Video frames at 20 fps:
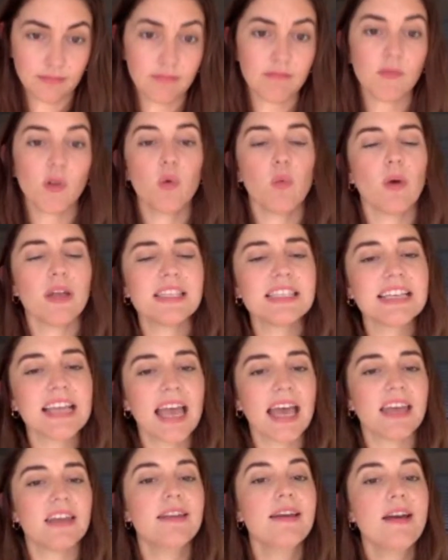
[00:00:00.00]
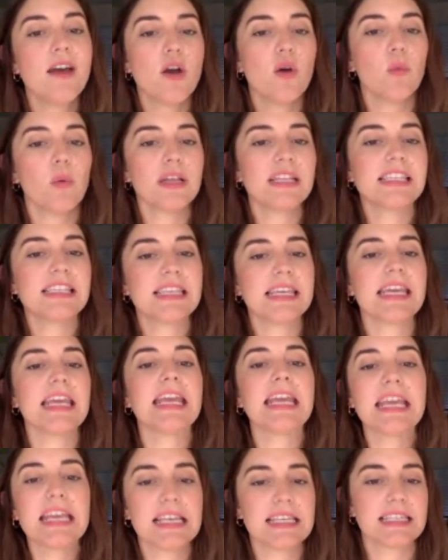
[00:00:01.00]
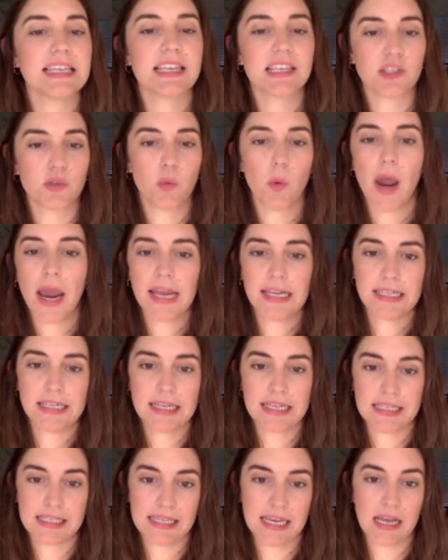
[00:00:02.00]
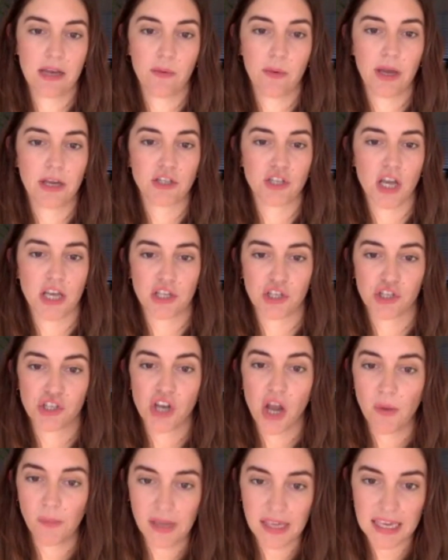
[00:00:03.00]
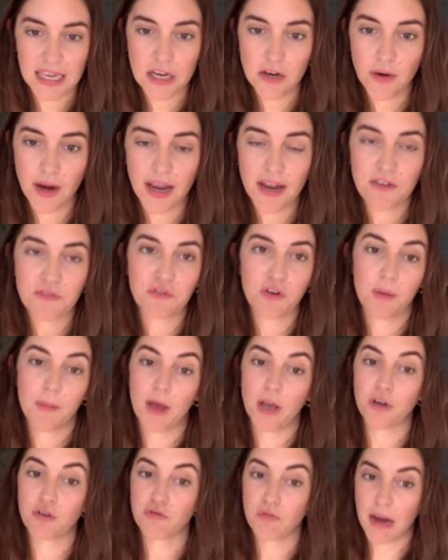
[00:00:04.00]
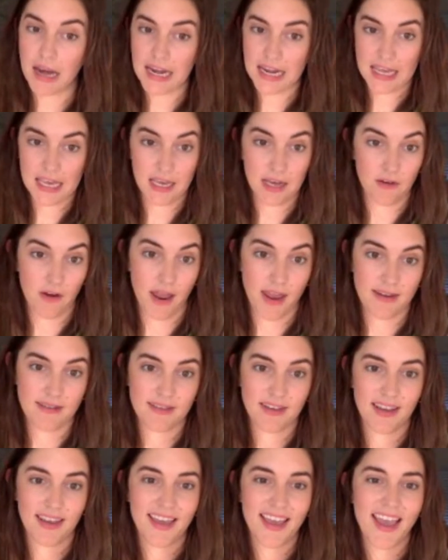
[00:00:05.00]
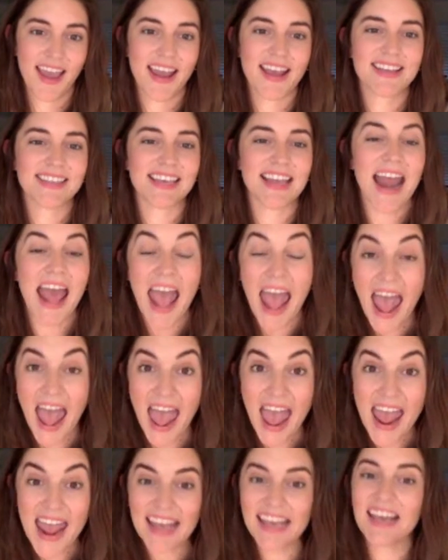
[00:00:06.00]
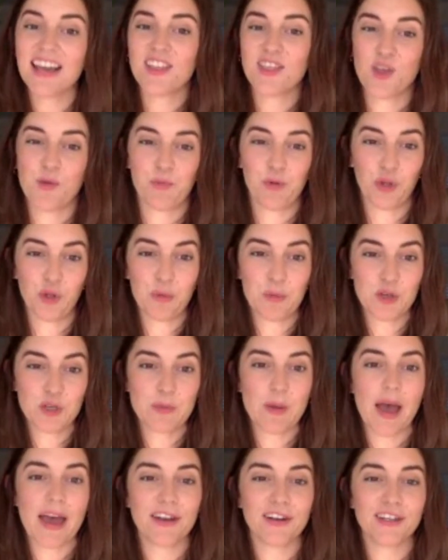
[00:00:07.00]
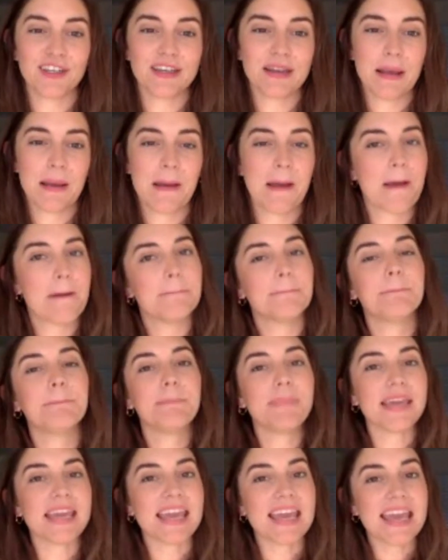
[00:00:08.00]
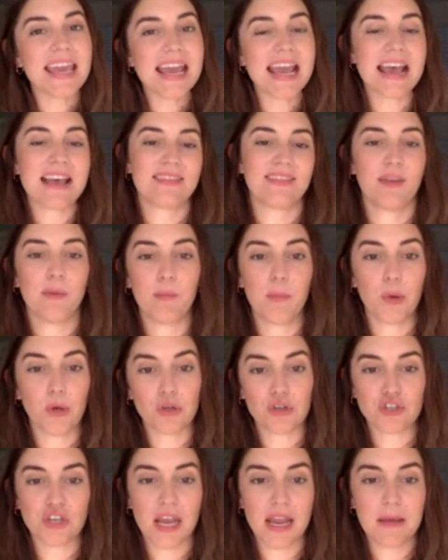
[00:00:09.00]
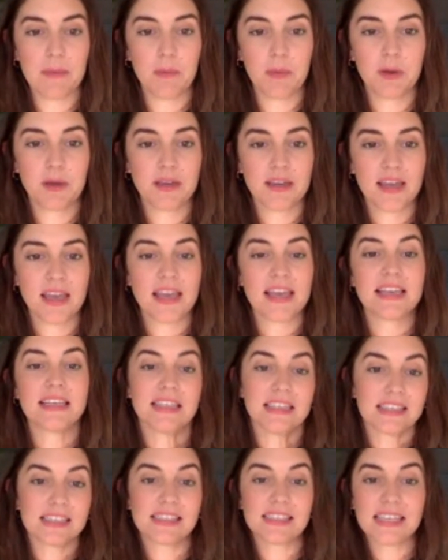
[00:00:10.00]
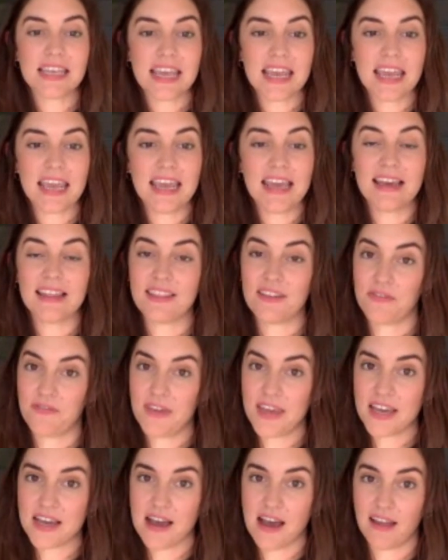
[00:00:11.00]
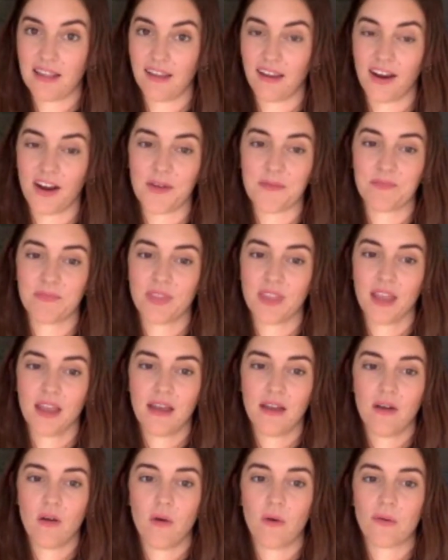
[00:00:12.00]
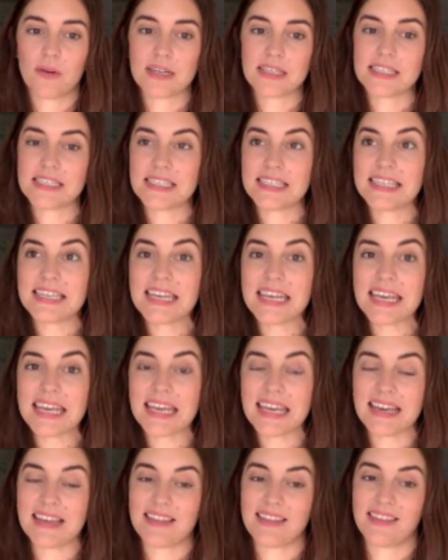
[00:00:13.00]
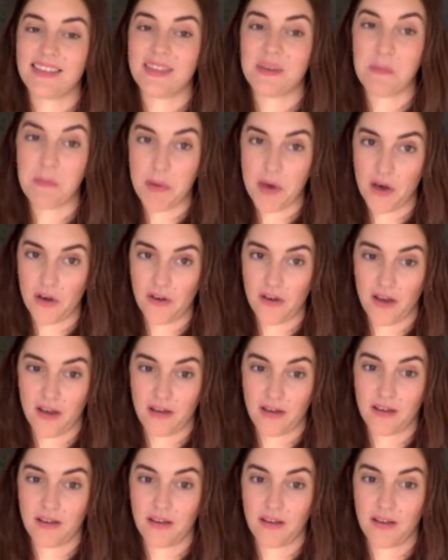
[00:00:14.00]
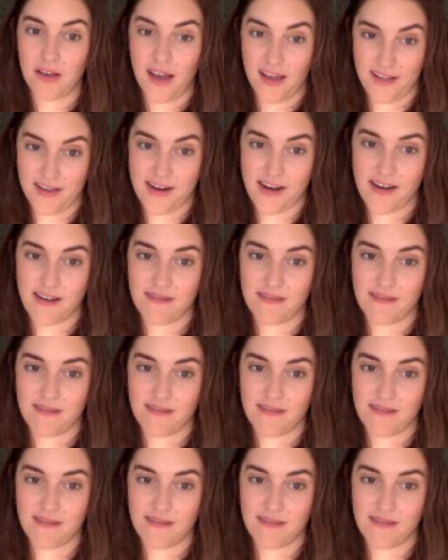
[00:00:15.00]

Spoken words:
Once again, what's the easiest way to distinguish a snowy egret from a great egret? Is it A, the plumage pattern, B, the bill shape, C, the feet color, or D, the bill color?